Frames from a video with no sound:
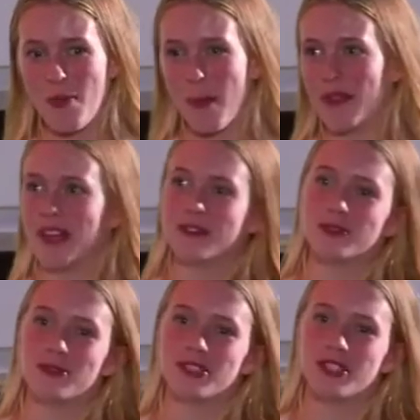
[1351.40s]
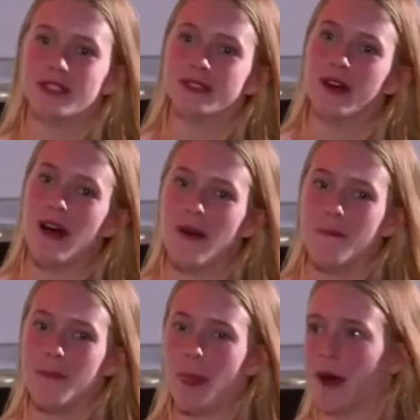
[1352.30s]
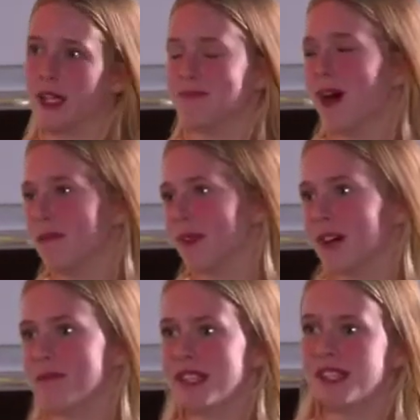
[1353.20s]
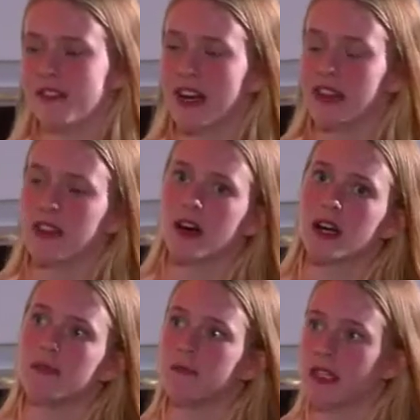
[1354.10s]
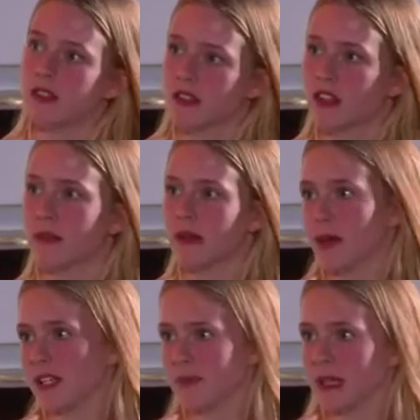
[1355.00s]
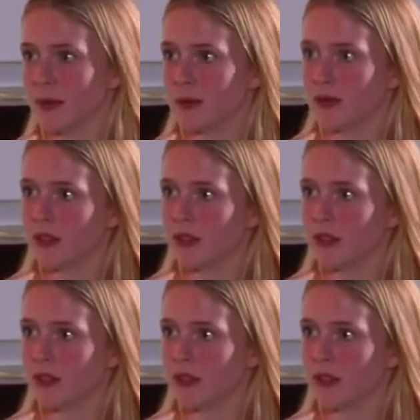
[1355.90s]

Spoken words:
But then it was also, I'd missed the fact that I'd meet so many amazing people.